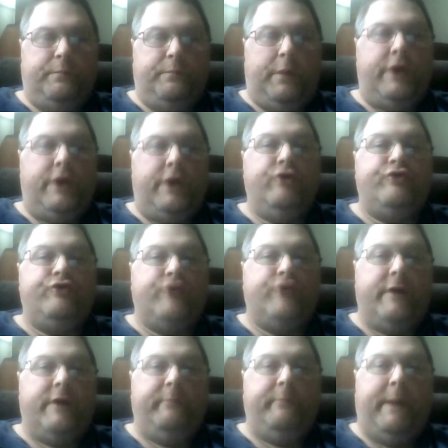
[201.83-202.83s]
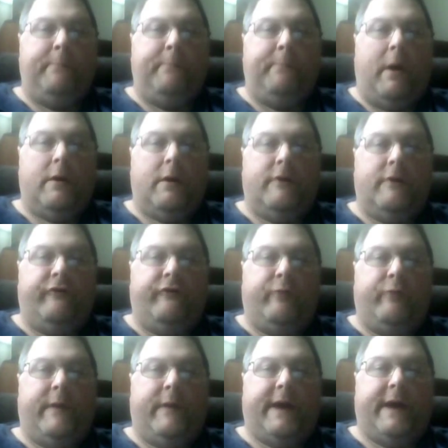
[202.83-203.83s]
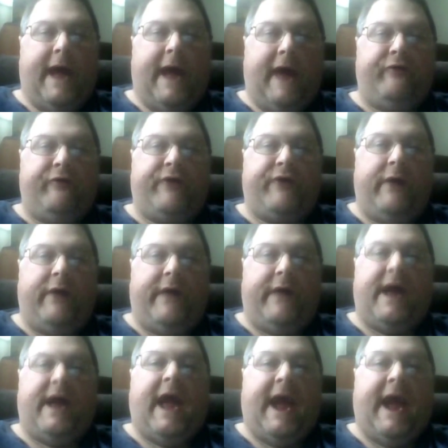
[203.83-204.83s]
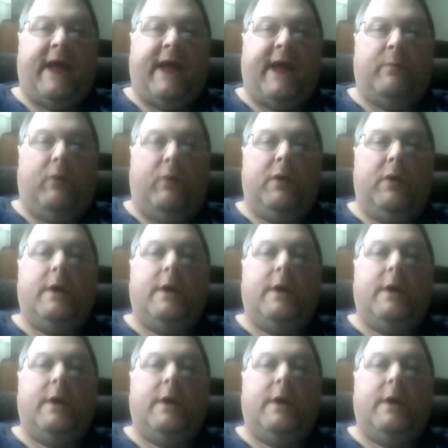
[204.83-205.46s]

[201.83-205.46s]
You shouldn't be partners with a gas-killing animal